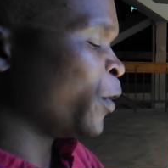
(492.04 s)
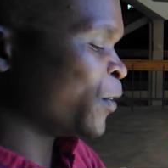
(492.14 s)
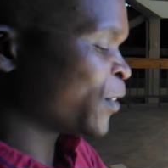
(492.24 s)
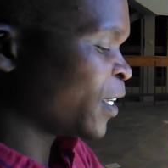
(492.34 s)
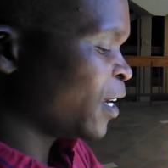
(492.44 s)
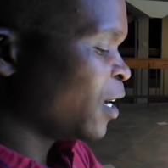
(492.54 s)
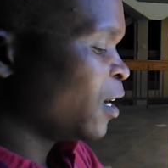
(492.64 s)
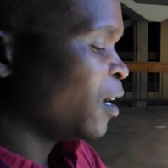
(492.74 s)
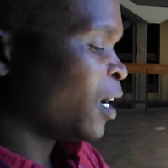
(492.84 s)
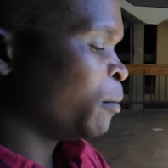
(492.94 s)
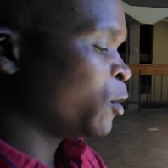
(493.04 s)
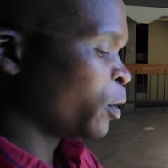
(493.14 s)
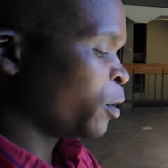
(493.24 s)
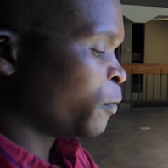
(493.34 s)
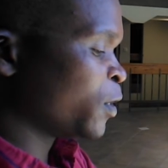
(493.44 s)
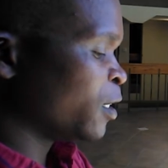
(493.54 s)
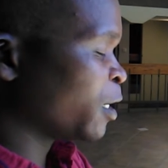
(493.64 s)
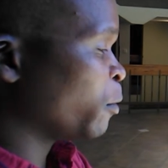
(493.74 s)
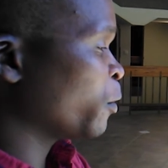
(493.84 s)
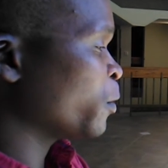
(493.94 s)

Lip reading: of things. I'm sure you've seen some of